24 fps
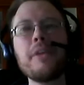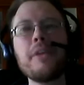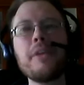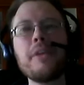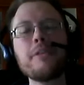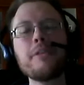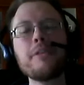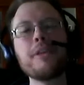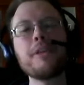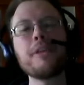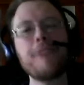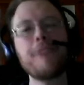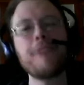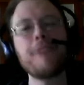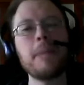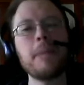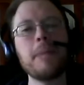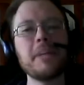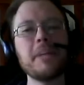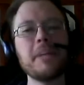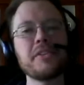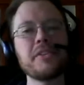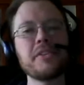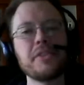fan
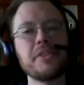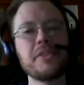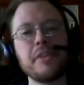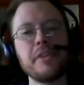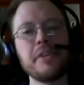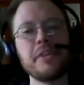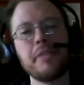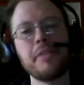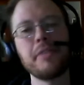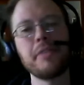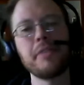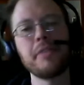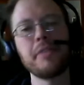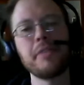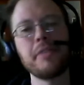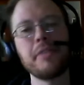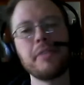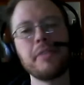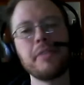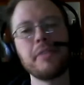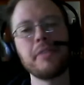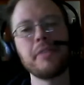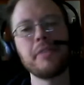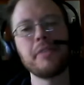bases are different. The
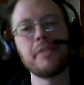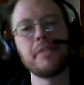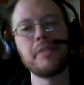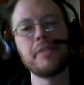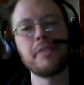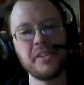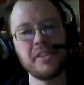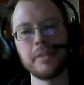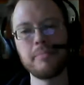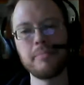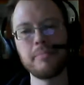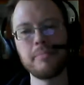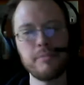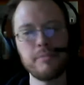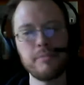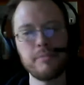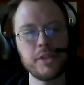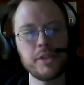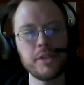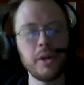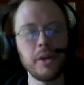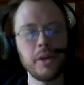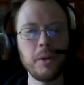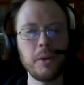audiences are different.
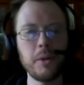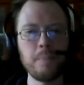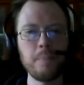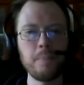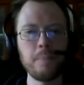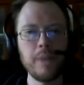So